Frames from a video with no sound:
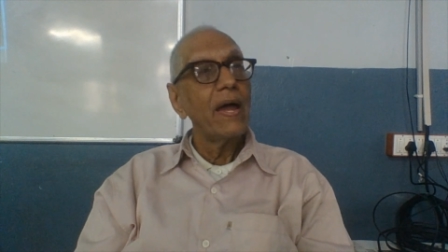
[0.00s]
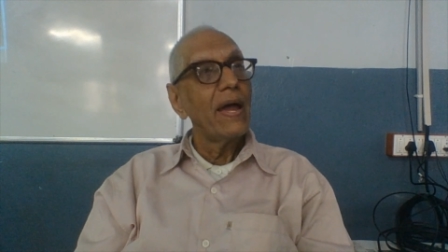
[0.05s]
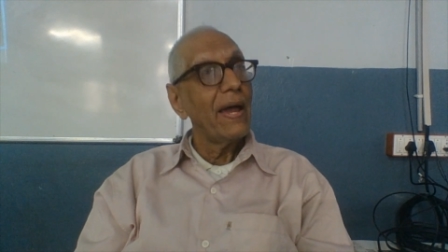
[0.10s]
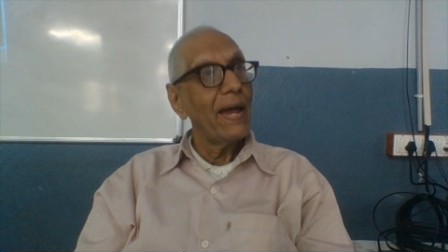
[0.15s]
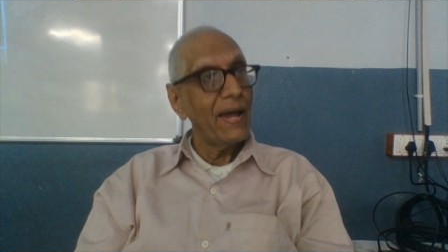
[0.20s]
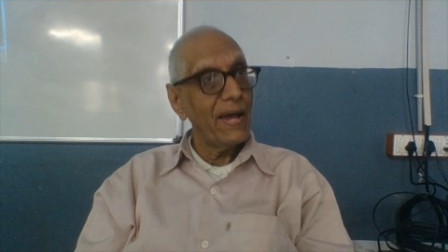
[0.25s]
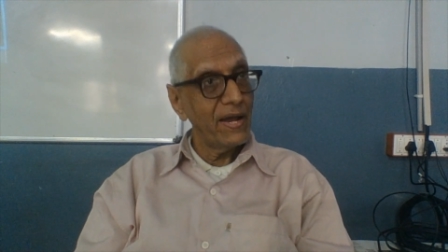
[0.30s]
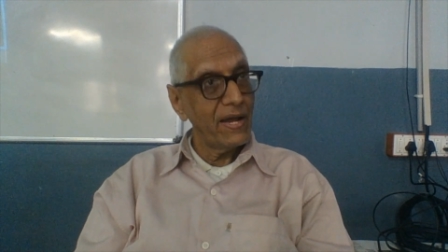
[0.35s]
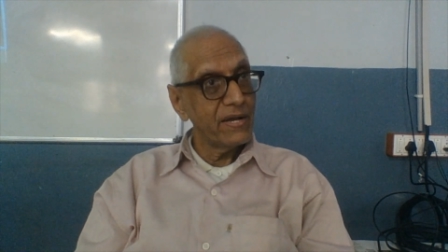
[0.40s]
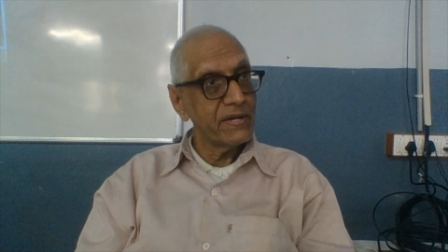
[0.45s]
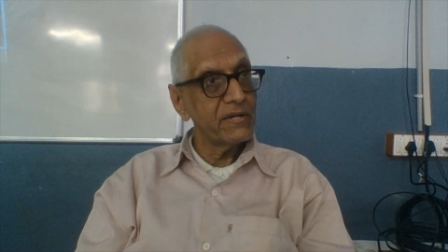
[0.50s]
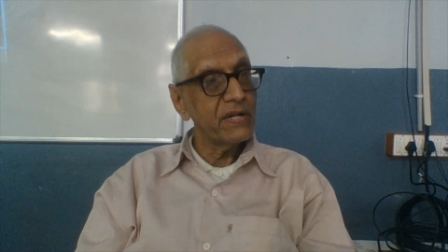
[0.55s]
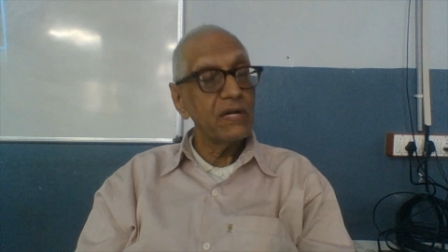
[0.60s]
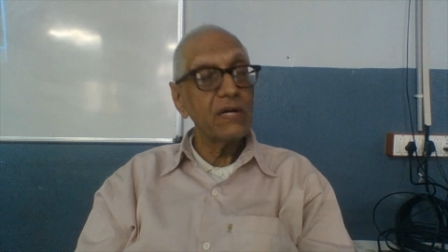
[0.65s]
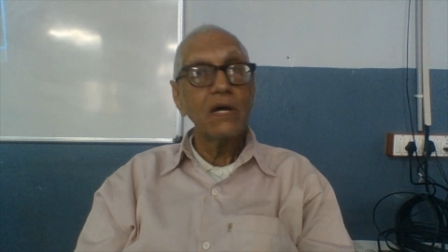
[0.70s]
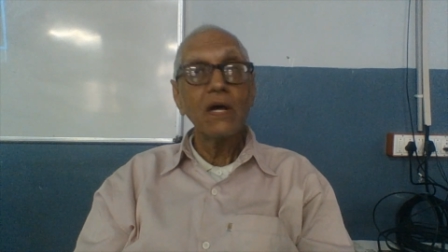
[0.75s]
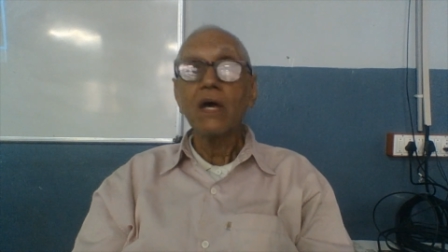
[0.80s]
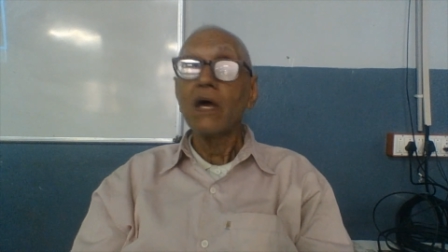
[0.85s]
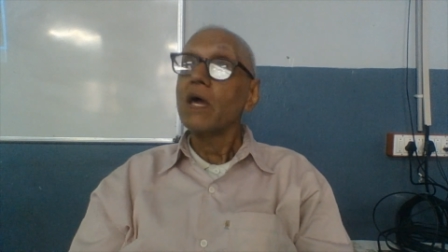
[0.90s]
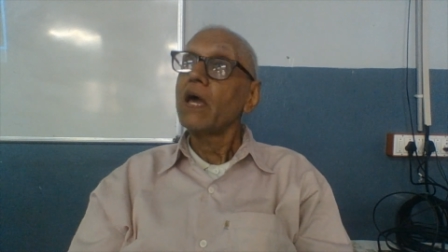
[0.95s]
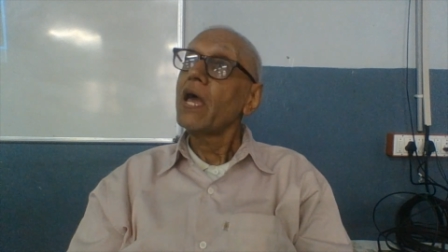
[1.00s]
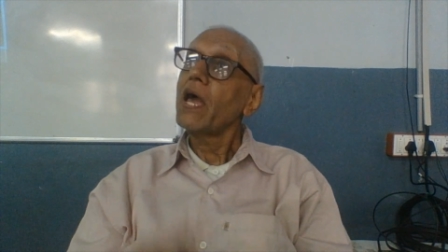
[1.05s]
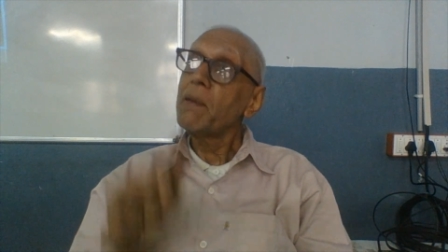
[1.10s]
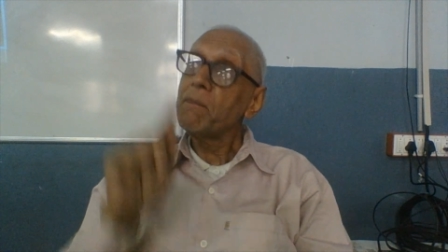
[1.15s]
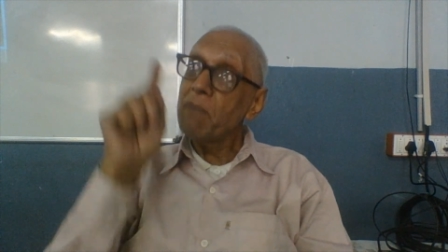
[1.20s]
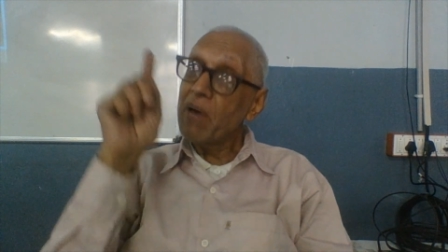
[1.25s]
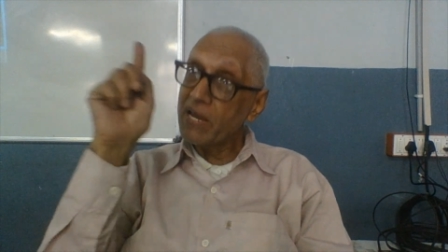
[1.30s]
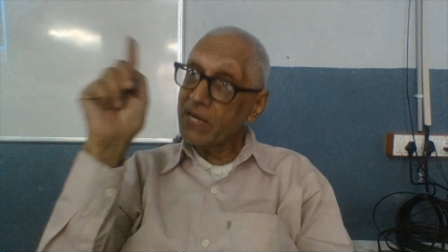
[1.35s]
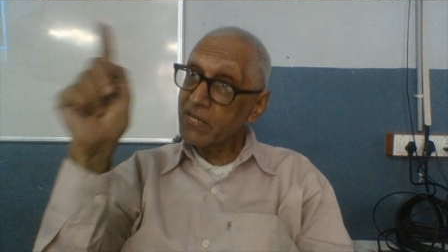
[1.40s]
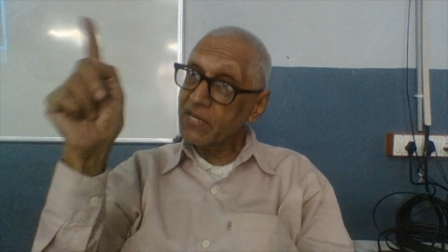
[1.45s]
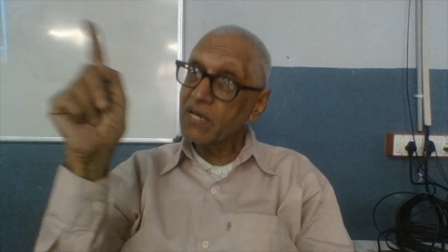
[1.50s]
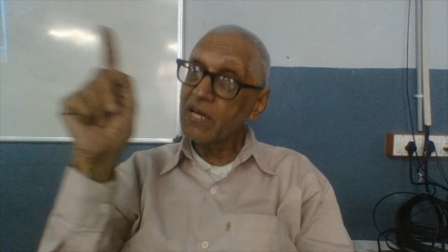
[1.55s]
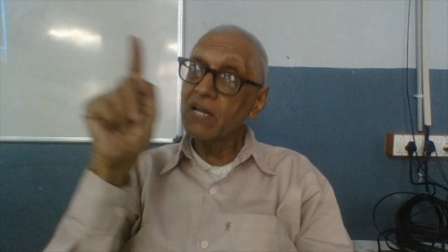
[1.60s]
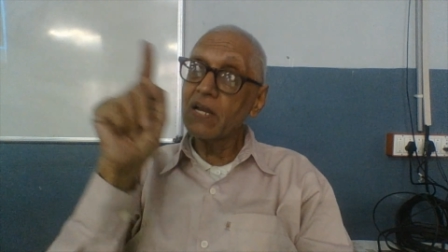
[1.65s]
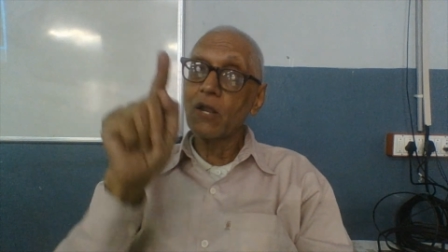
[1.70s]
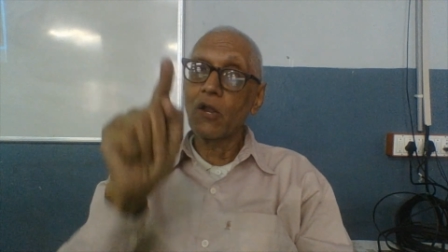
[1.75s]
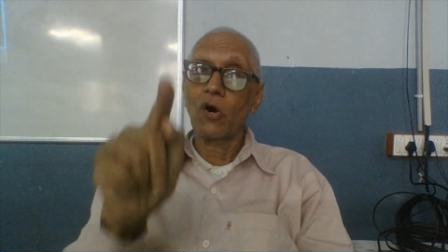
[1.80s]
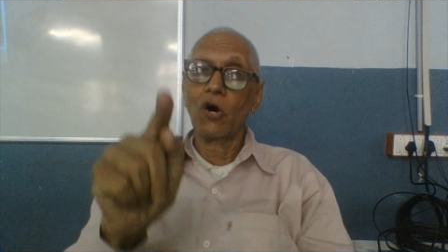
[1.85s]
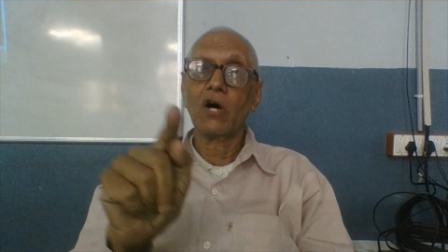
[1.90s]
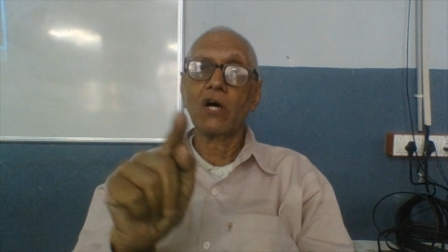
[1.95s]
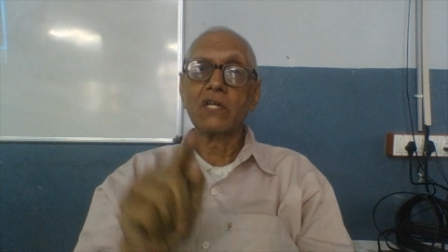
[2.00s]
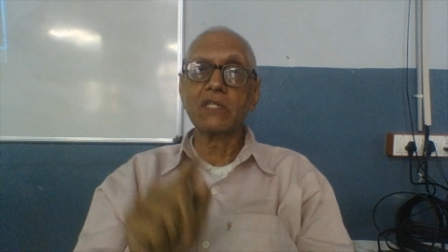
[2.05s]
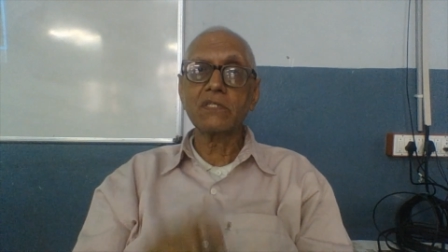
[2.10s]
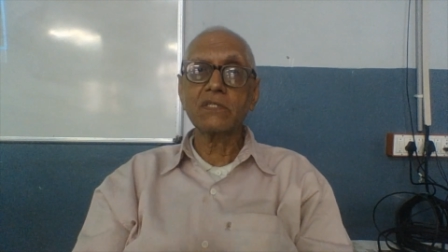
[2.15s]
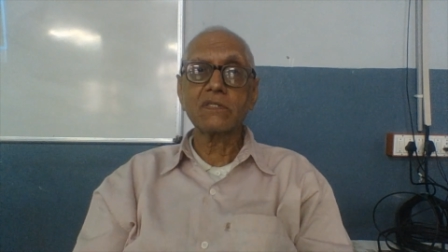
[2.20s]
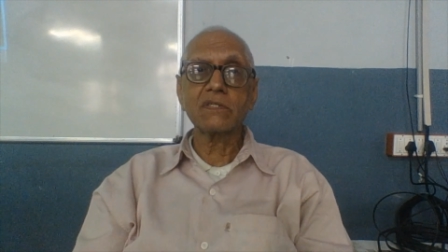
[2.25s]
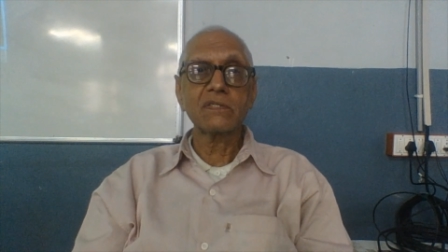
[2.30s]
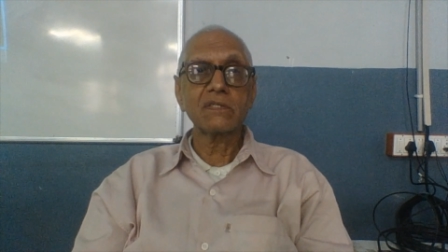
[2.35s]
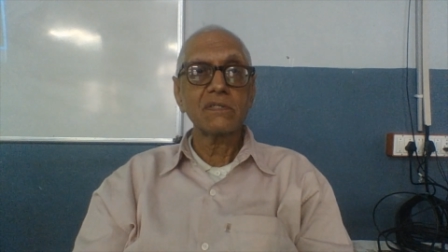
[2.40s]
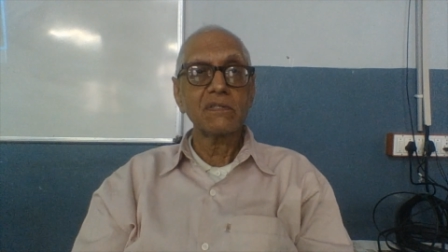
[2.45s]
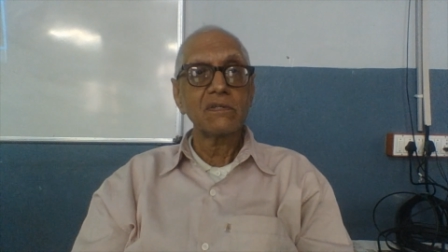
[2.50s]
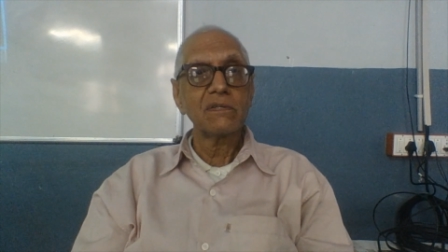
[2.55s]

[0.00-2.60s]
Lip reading: and American laws